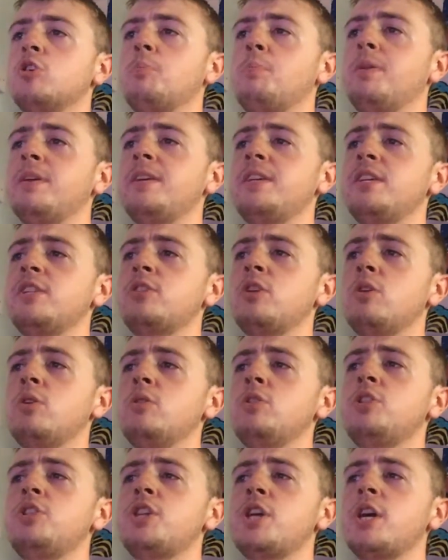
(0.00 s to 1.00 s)
so please
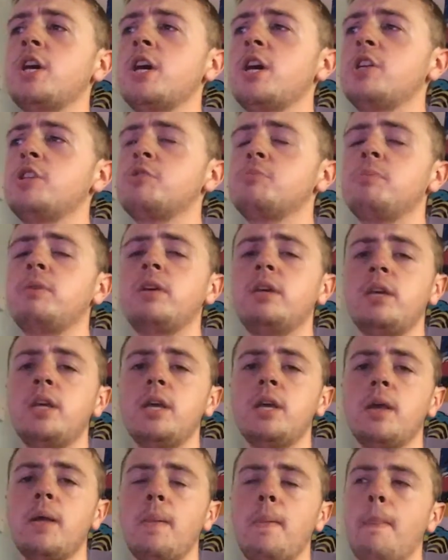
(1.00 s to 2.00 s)
don't judge
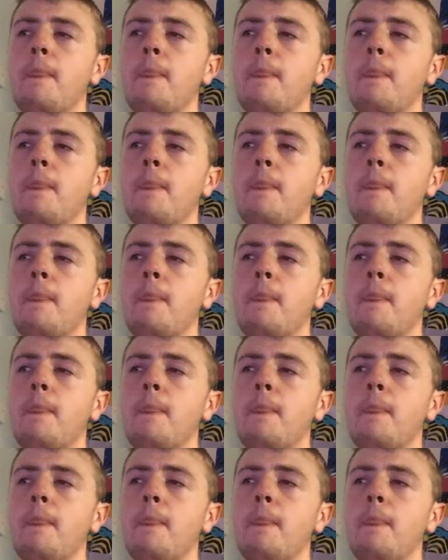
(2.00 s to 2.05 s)
me.